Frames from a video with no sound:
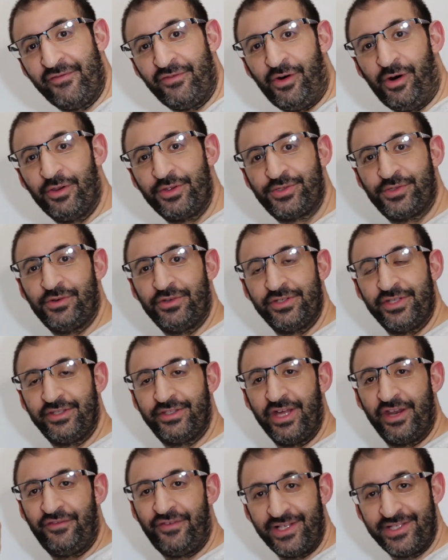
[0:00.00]
I have
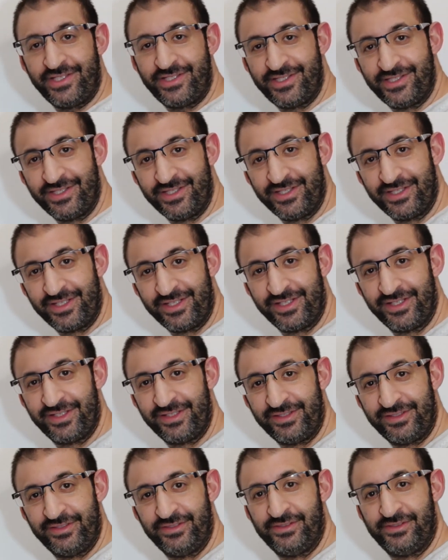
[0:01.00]
also an interface,
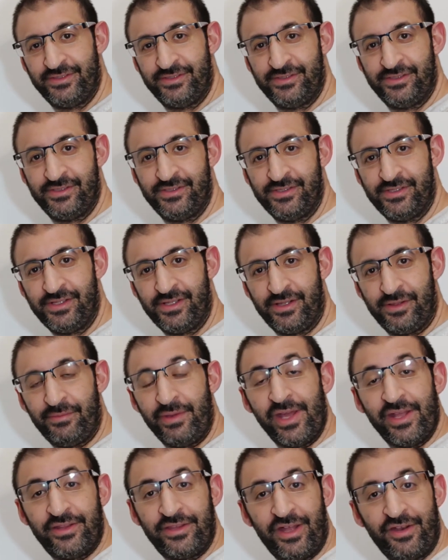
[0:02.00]

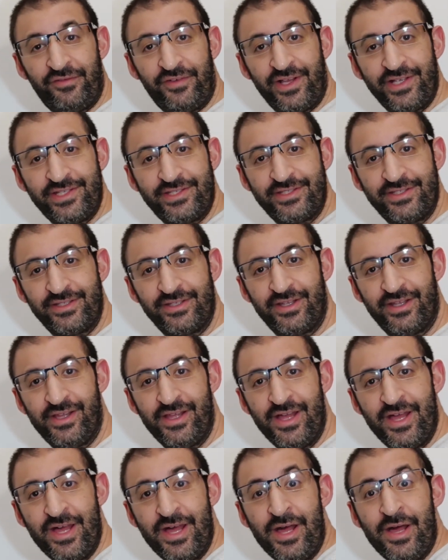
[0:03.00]
my
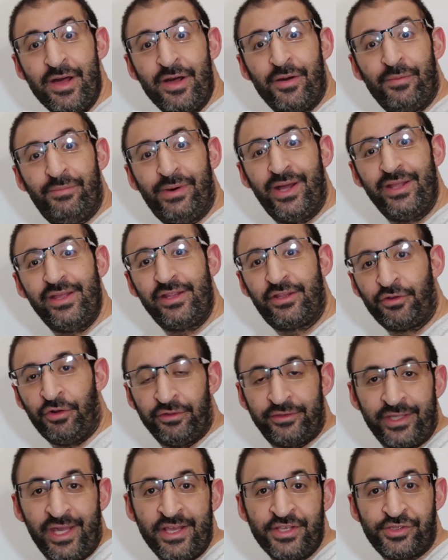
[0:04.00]
interface,
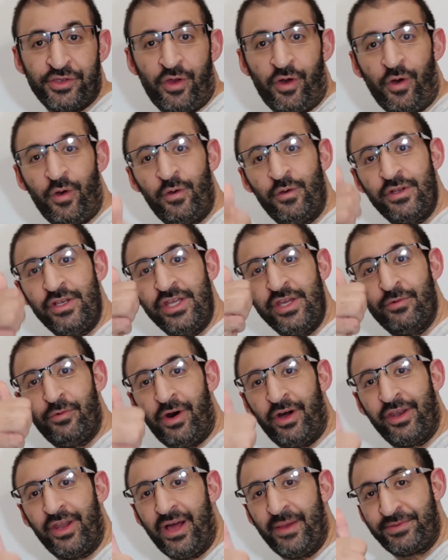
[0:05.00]
but it contains
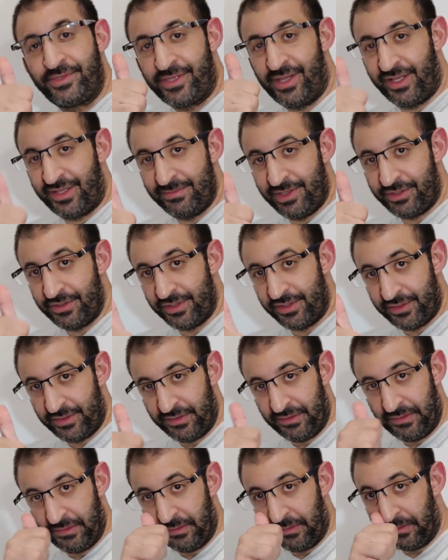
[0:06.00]
only one abstract
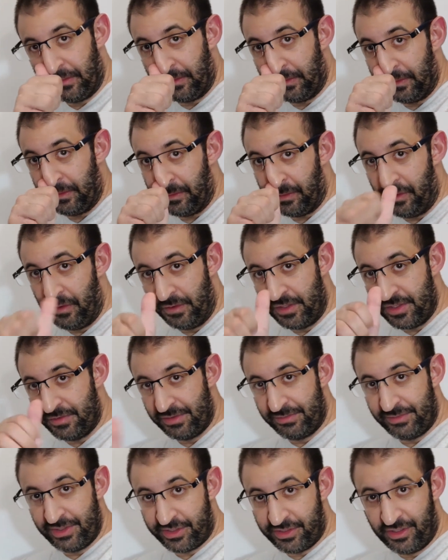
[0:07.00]
method.
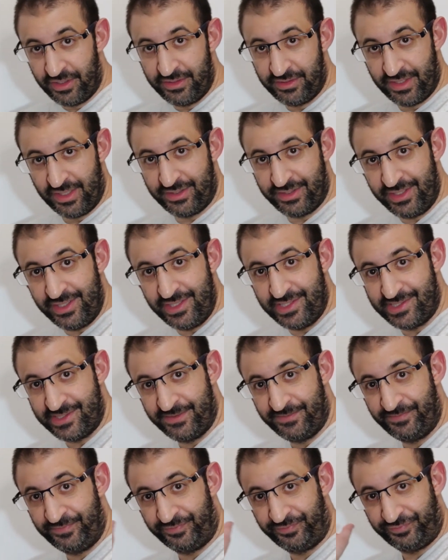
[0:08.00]
Only one method, that
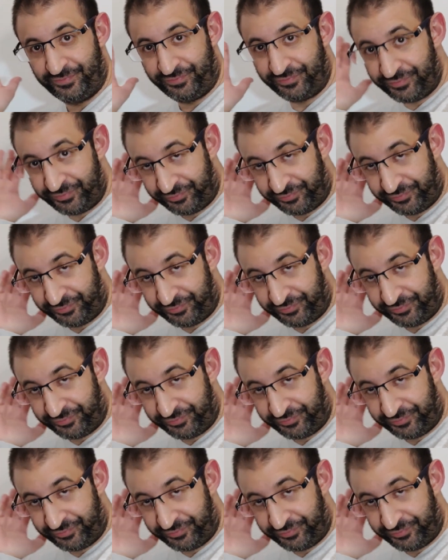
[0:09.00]
is,